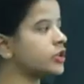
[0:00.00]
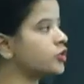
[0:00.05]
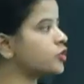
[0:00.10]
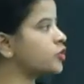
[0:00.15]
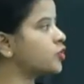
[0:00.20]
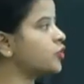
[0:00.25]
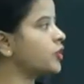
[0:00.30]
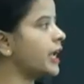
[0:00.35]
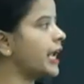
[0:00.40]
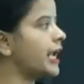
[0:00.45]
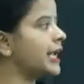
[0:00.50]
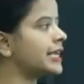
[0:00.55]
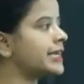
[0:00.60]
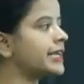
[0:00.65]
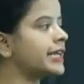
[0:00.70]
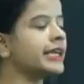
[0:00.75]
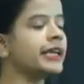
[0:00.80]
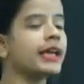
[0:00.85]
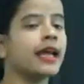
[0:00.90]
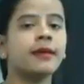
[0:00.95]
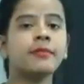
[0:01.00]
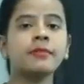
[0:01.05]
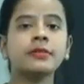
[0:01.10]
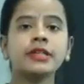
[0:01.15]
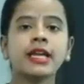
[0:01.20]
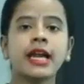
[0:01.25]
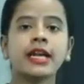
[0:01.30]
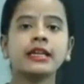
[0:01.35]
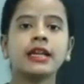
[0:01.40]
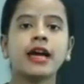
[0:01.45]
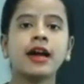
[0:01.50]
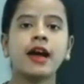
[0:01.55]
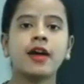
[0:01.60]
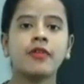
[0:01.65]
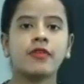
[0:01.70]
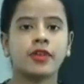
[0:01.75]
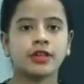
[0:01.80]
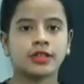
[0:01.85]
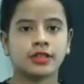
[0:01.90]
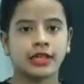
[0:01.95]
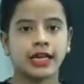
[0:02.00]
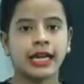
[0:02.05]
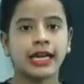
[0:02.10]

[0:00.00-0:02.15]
due to LDM data abort.